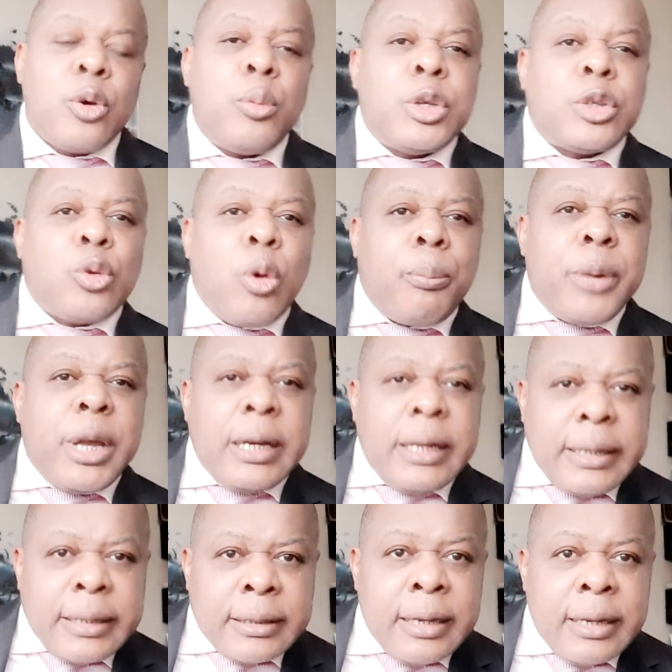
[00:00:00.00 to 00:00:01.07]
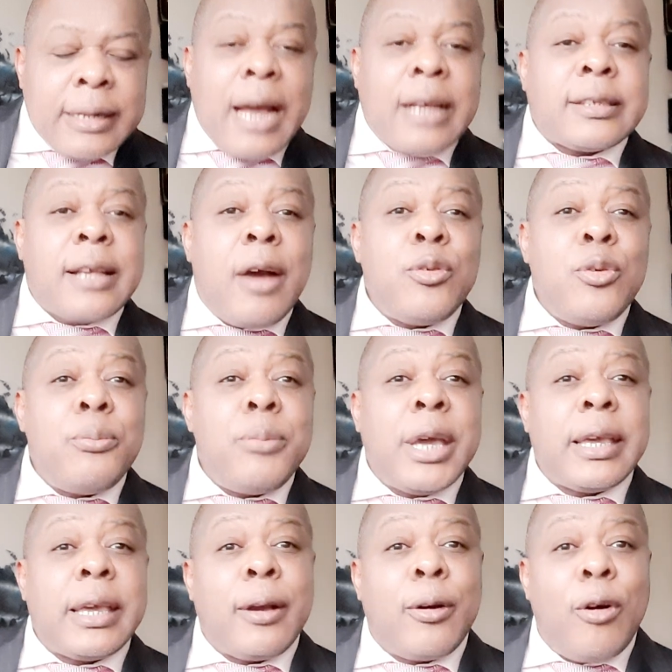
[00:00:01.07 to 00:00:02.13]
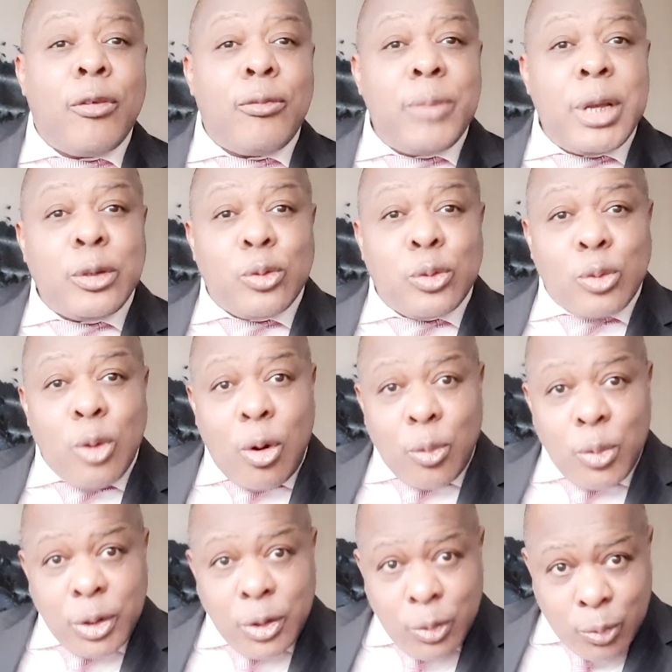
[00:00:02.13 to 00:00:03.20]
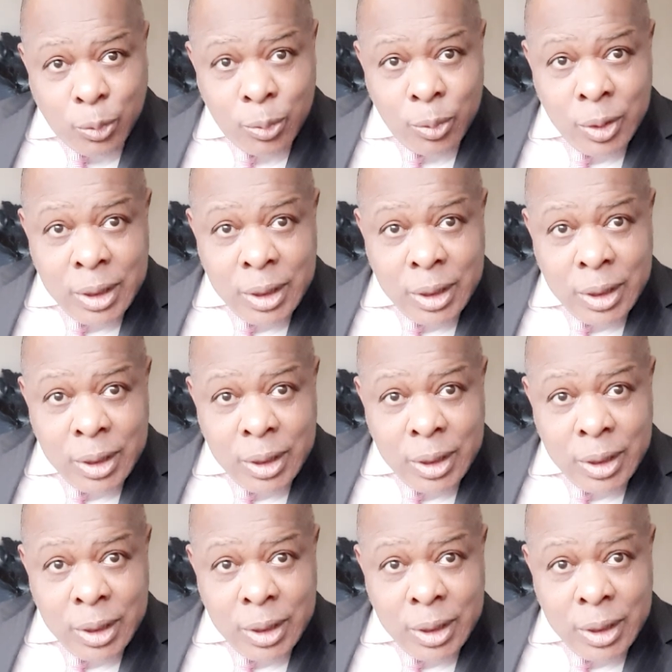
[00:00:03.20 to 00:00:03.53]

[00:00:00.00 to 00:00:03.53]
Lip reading: So we torpedo it. That's how you make a government to talk with you.